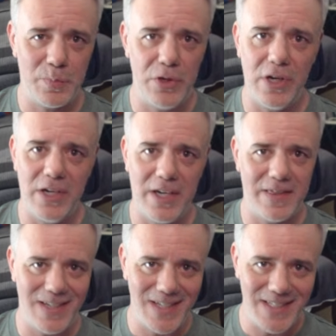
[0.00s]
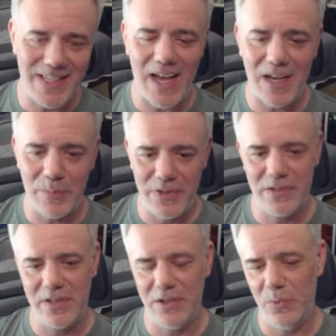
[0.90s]
but you're going to get the exact
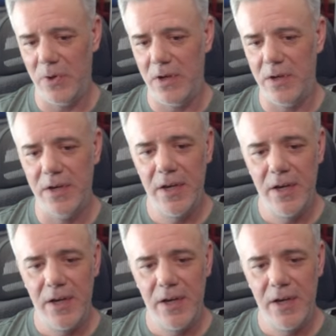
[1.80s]
piece that you want.